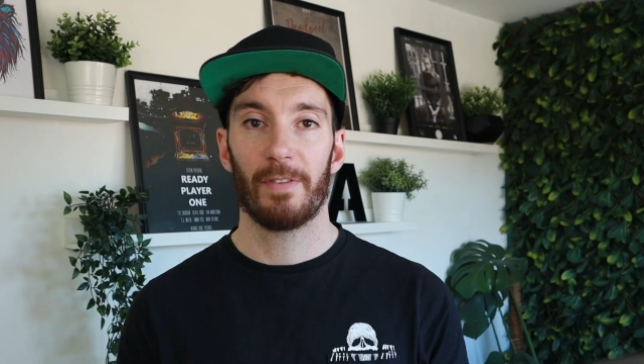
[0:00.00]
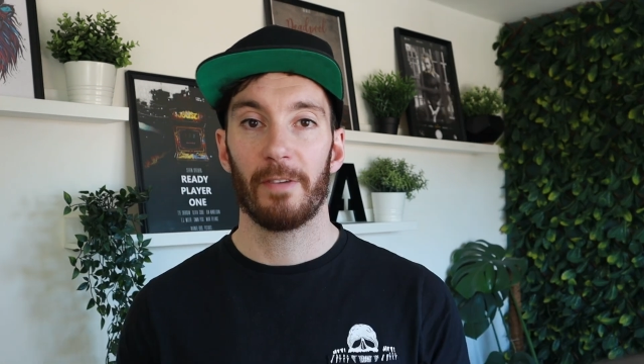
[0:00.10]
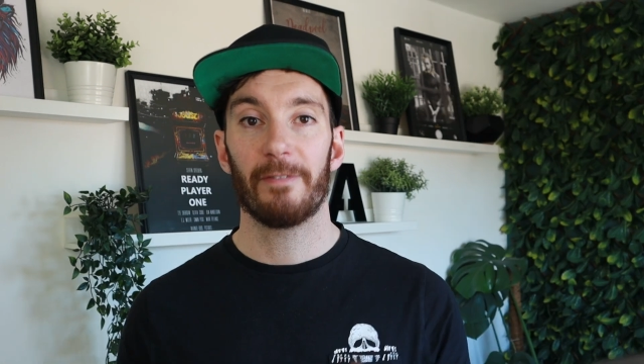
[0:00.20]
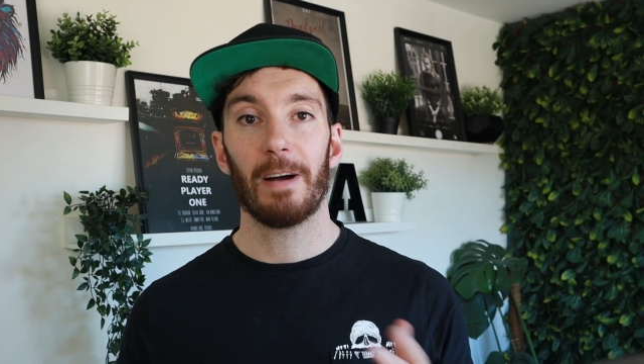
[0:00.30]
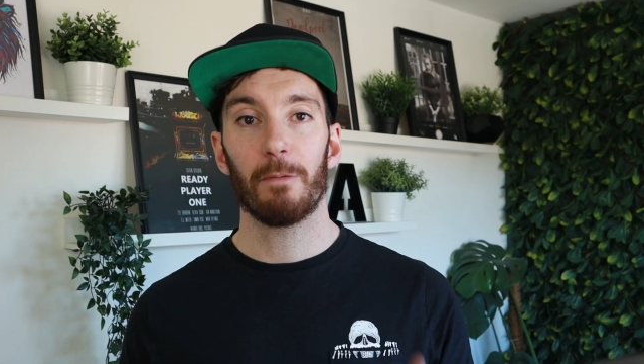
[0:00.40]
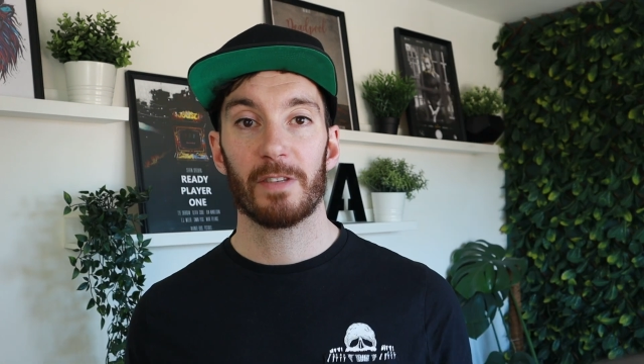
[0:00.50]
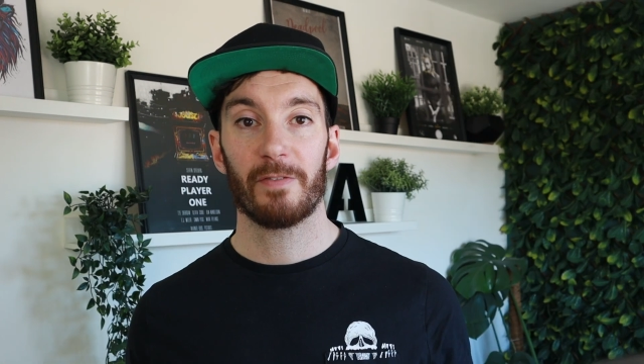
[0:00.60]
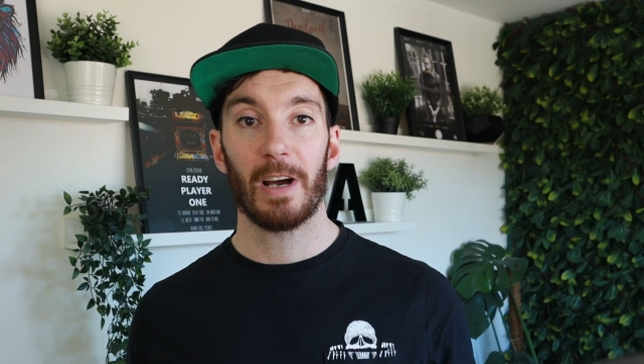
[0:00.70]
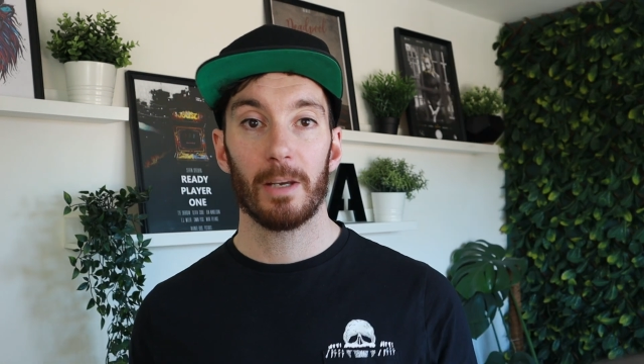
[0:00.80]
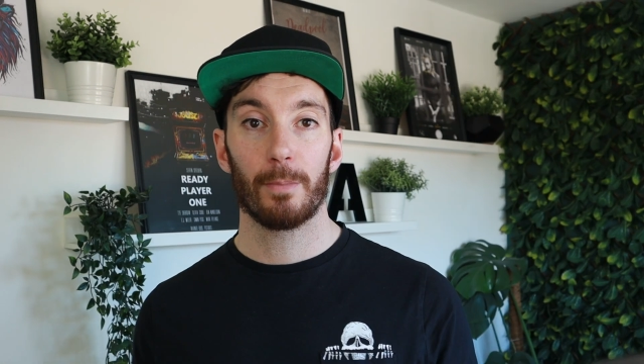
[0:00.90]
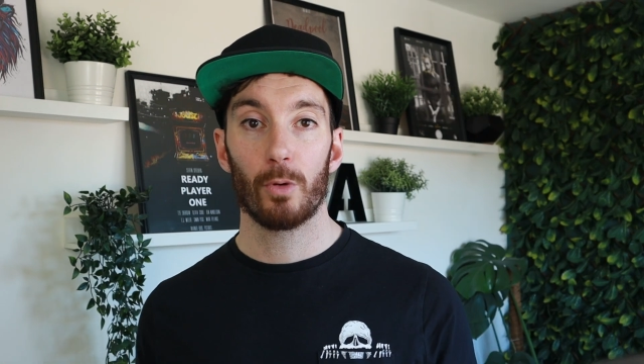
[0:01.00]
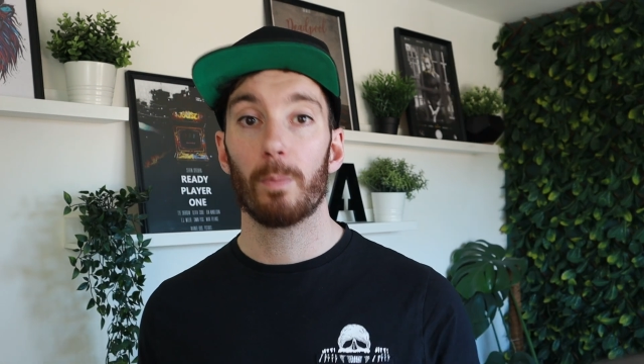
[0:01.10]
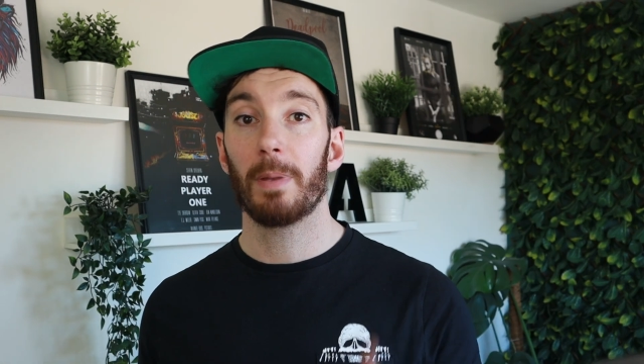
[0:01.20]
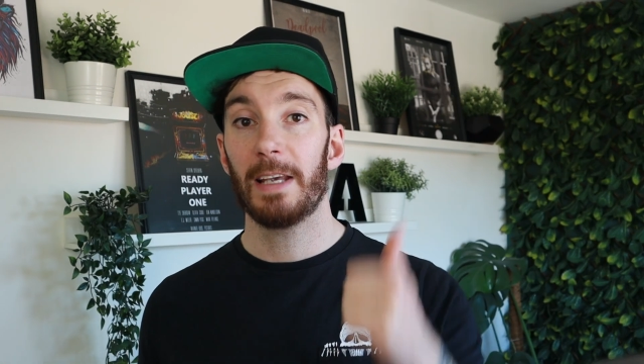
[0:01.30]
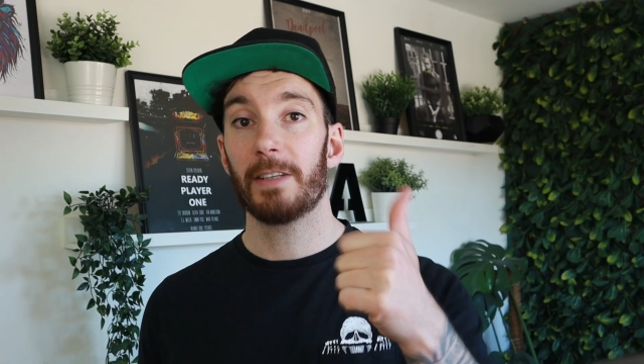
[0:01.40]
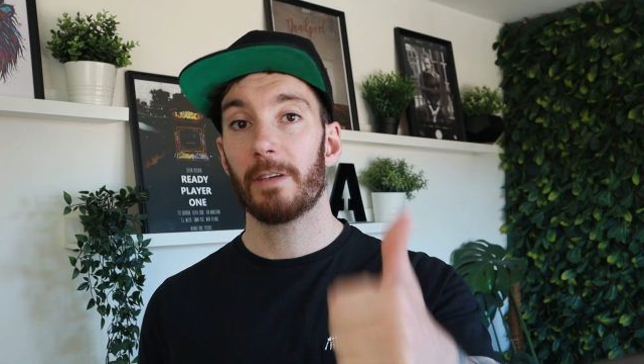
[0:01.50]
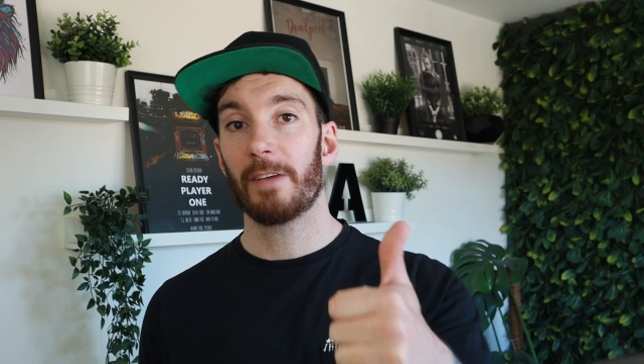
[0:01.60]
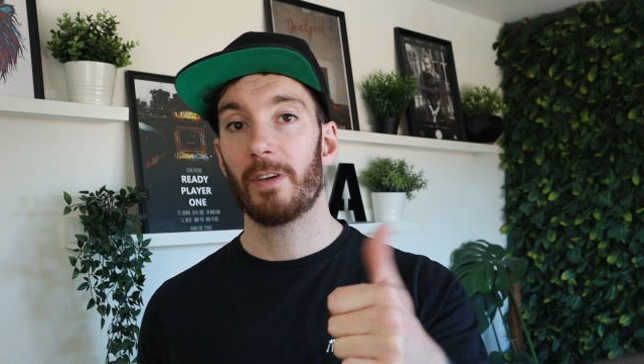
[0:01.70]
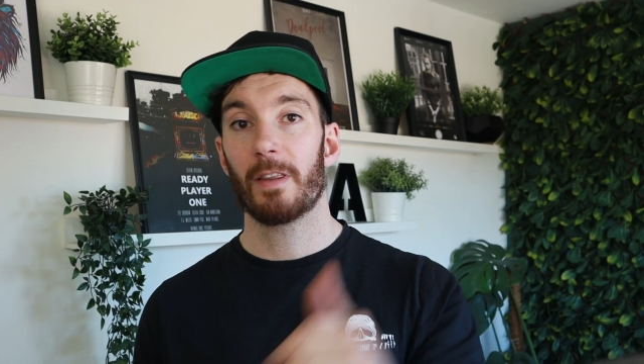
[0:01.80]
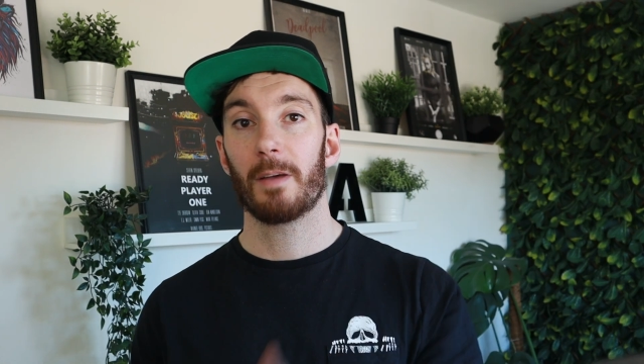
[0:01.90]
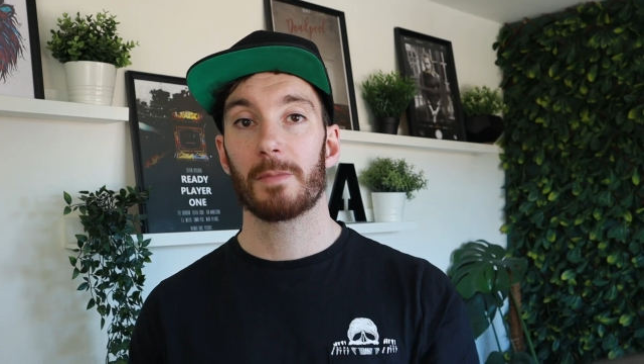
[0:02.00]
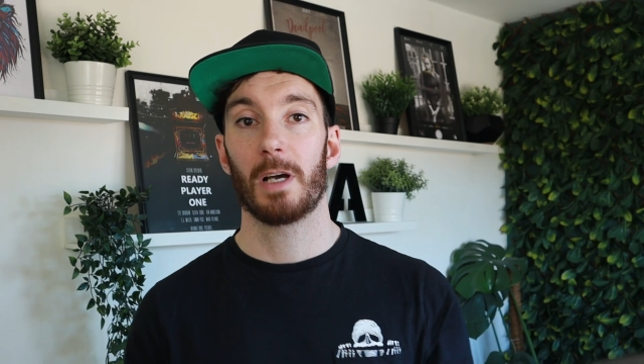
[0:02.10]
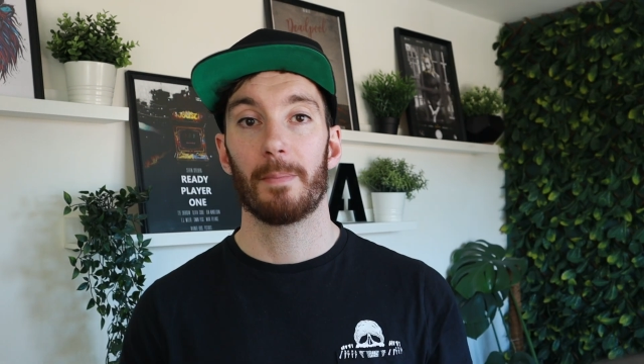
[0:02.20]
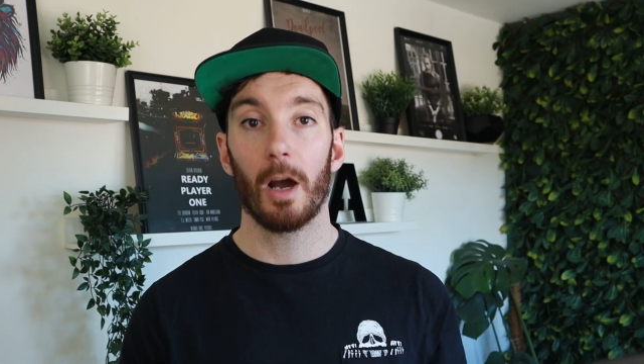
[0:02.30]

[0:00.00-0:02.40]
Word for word: If you found this valuable, please do give it a thumbs up.